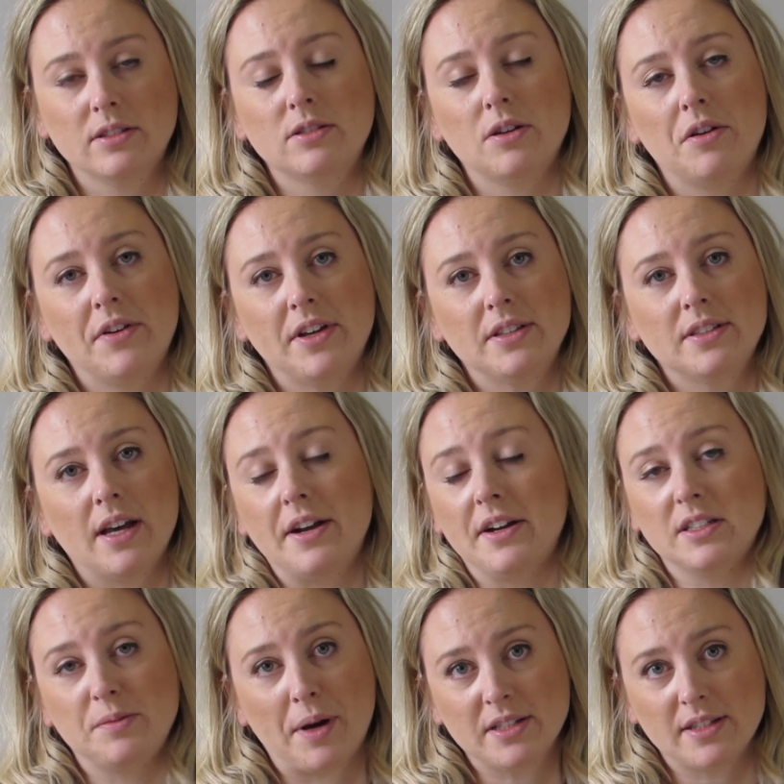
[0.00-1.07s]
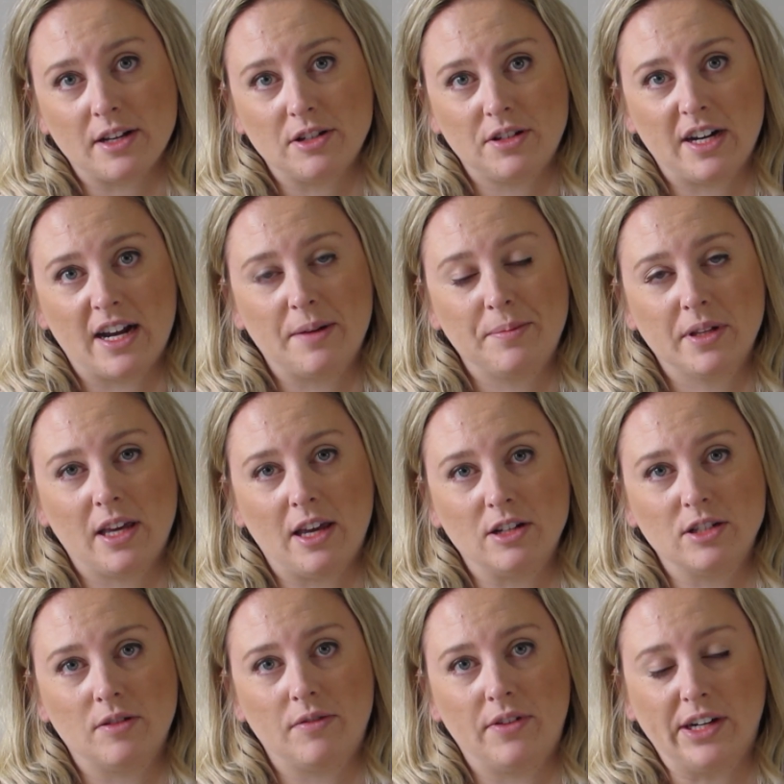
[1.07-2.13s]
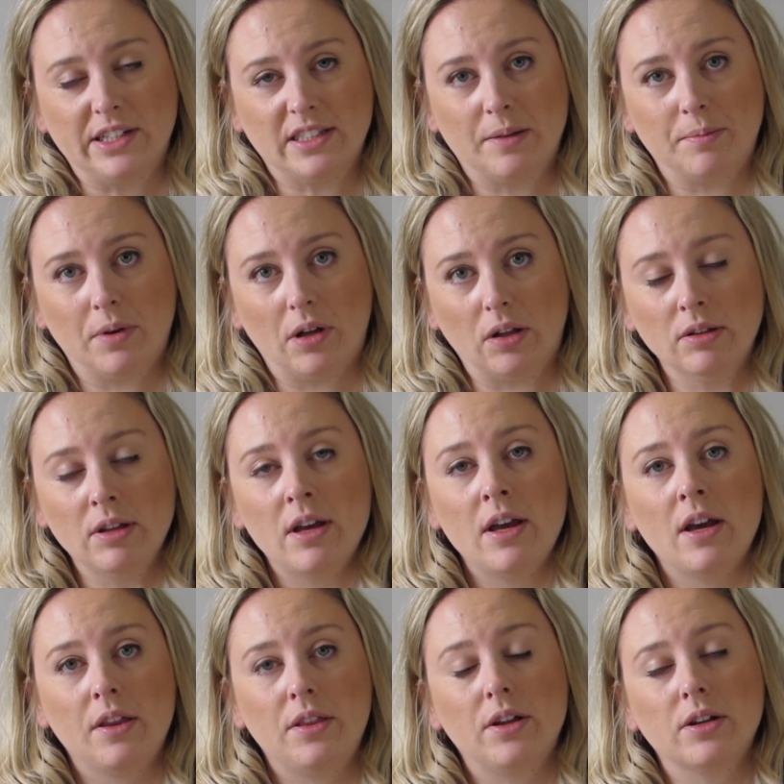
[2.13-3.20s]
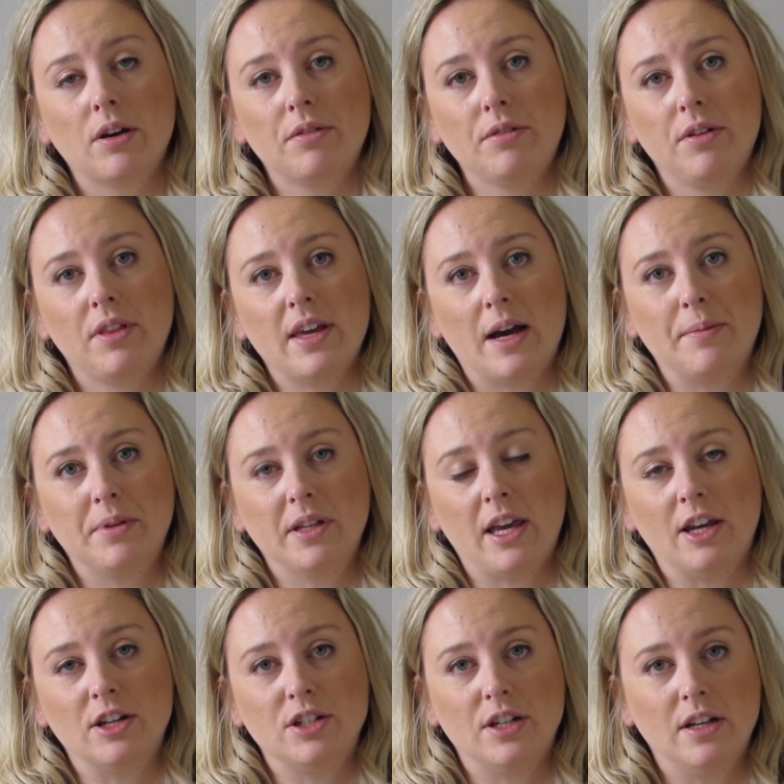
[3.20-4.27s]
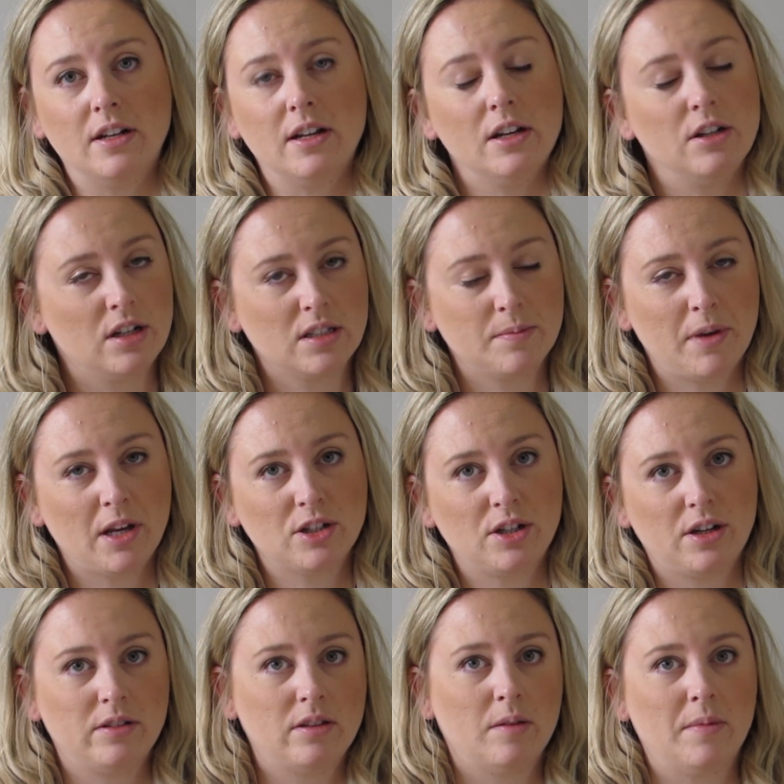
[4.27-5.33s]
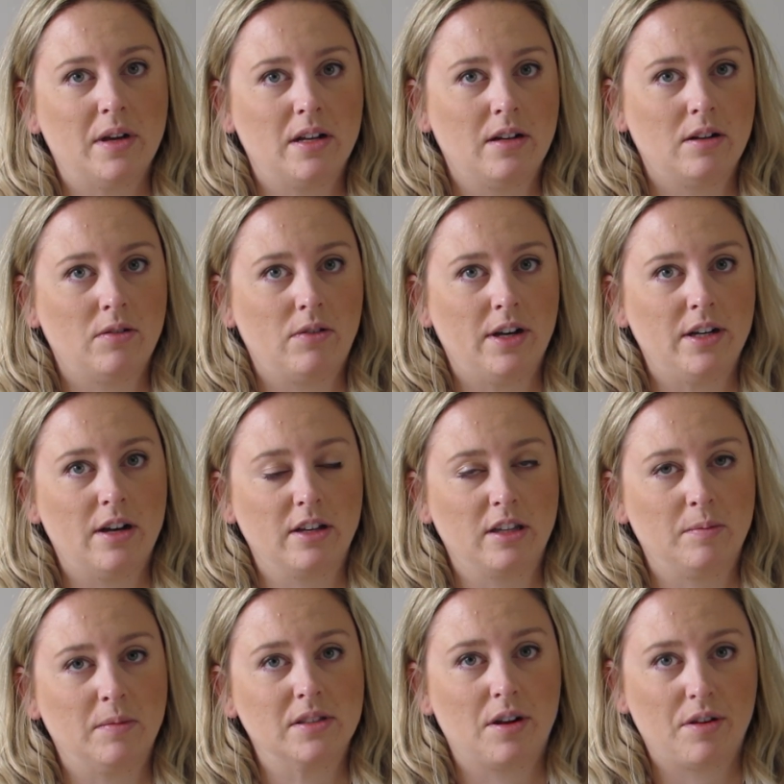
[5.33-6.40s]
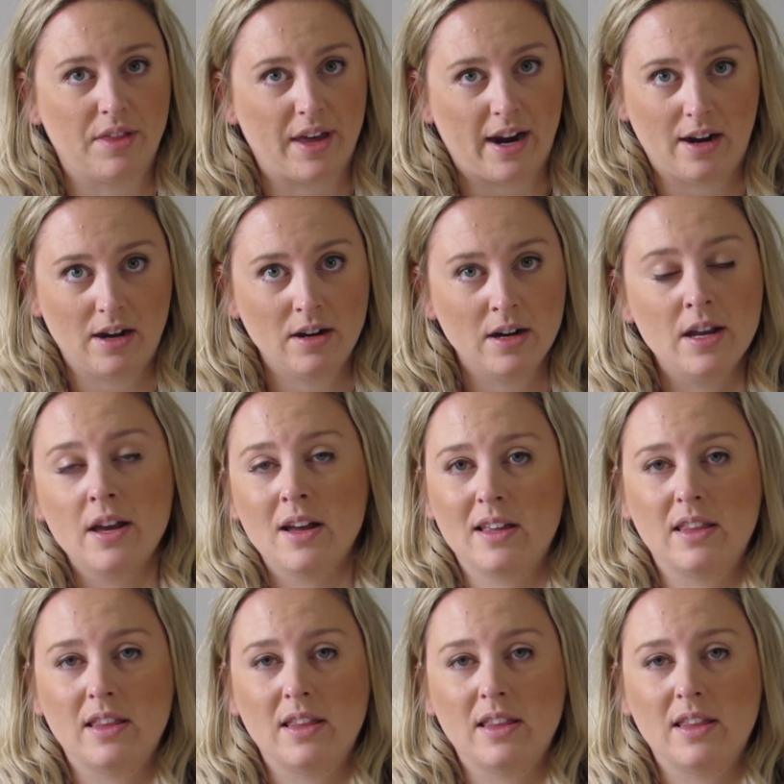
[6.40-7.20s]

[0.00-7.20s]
So if it's an express entry application, for example, they'll go through the application and just make sure that the mandatory documents are there.